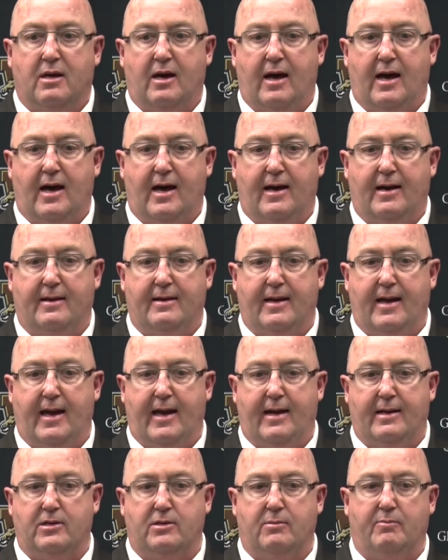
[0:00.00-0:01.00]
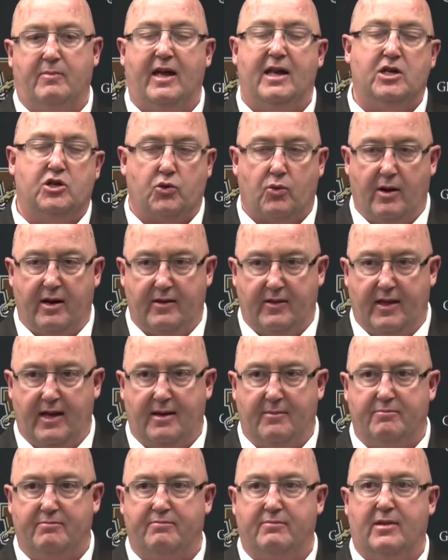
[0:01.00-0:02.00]
and mentoring
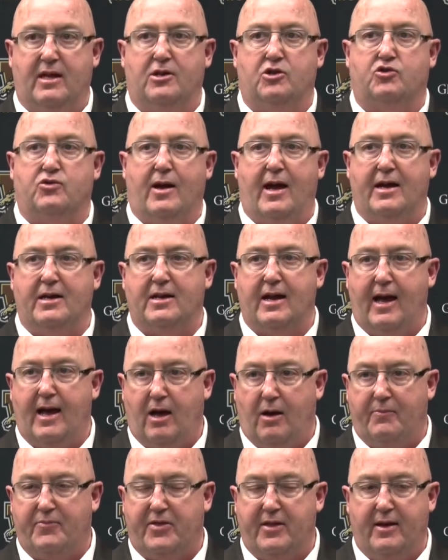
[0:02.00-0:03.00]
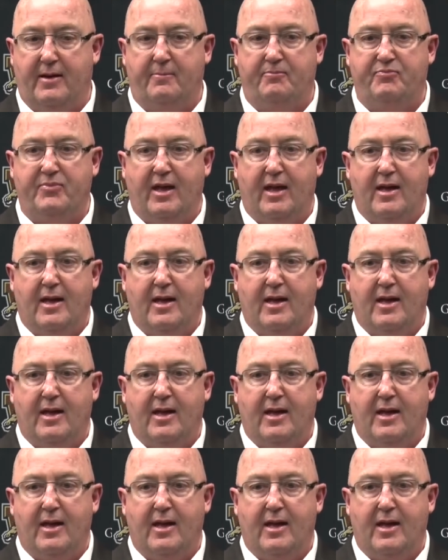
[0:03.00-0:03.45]
them and trying to help them,